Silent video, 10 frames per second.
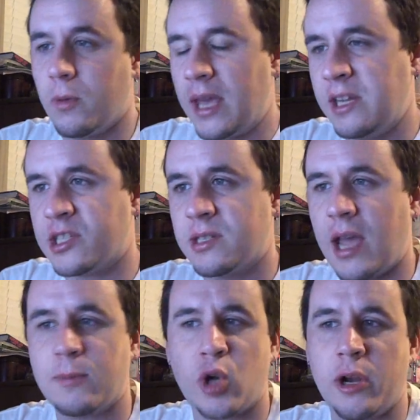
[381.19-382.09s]
Kenny
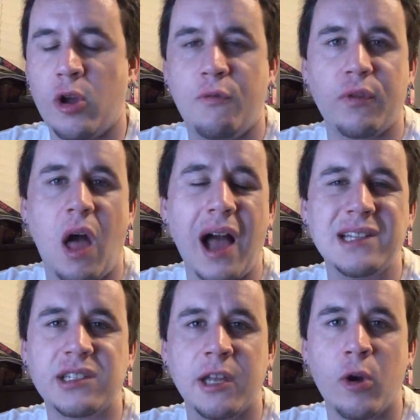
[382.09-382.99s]
kept trying to go for the
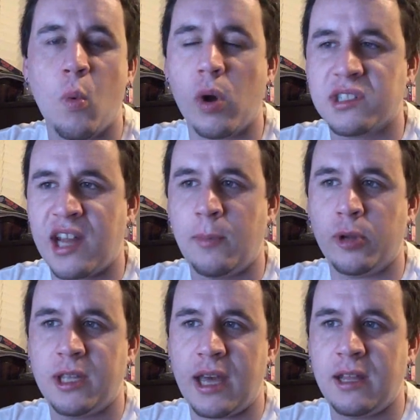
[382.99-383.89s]
high single, wasn't
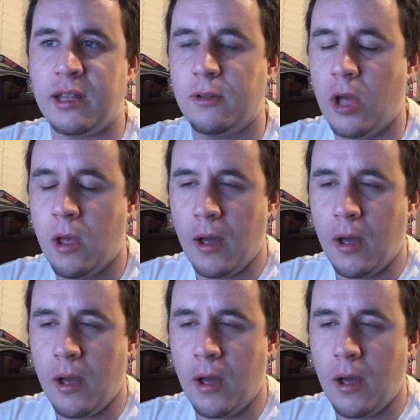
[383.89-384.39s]
able to get it.